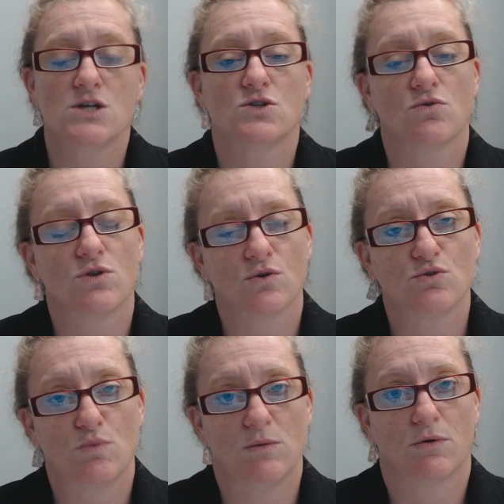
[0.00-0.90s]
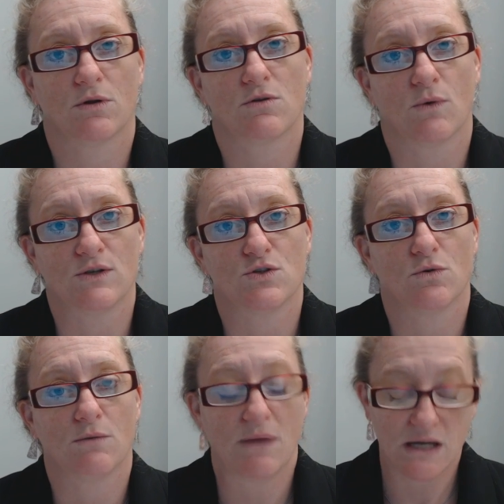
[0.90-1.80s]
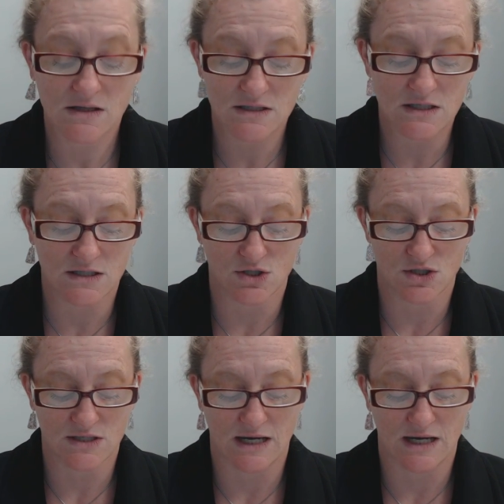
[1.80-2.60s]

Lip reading: So those people are the ones who are making the decisions